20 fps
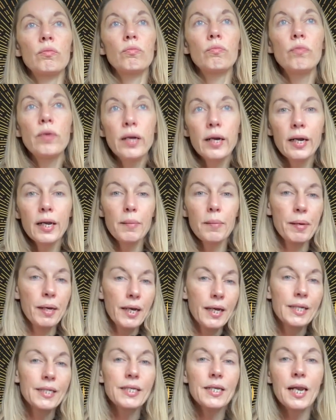really
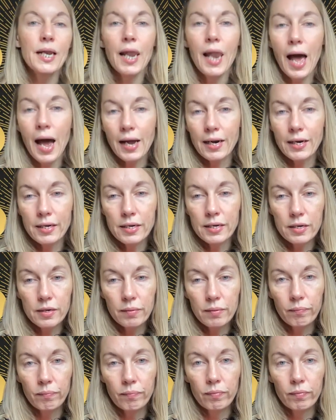begin to land
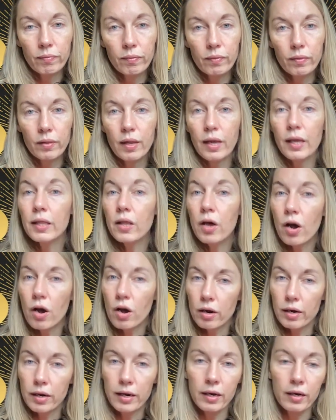in the
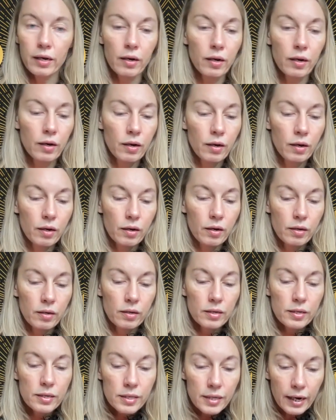early
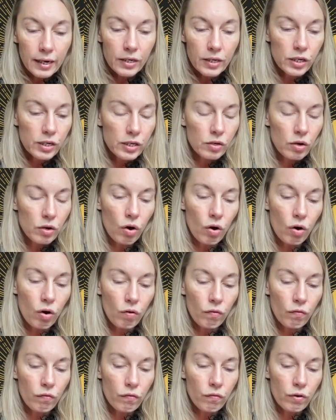stages
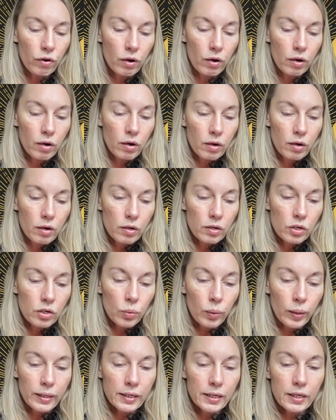of
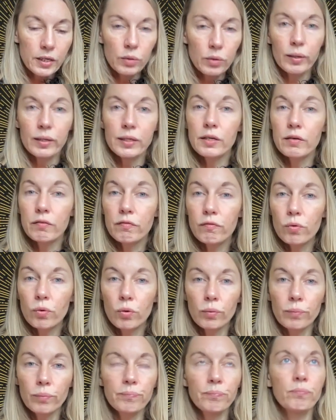
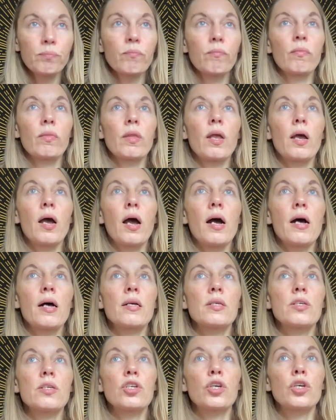2024,
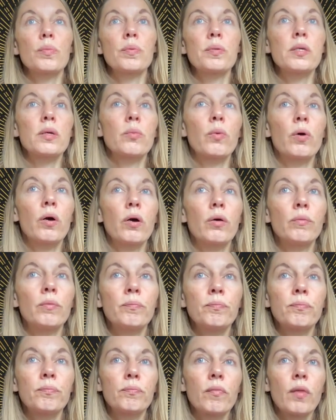as Jupiter will
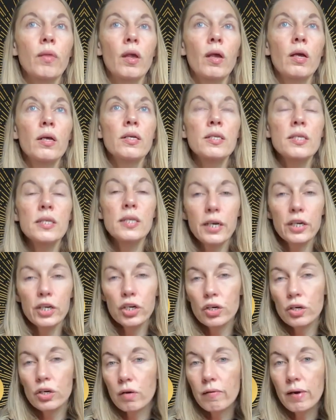
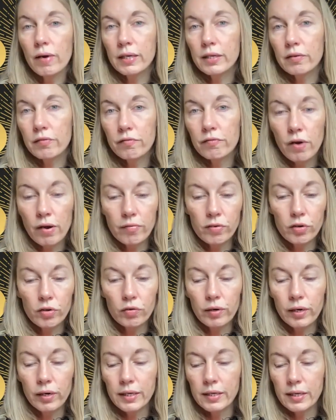station direct at 5
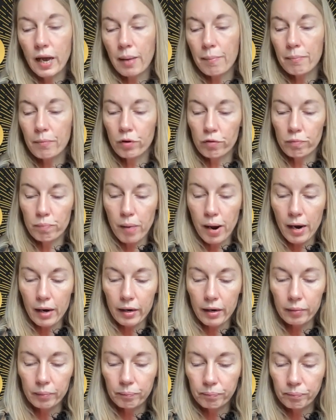degrees and move
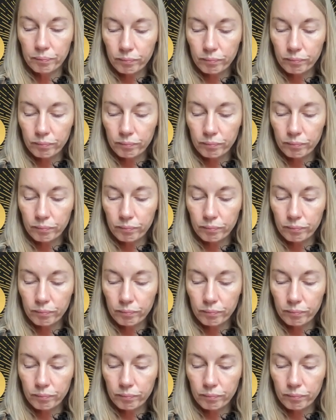back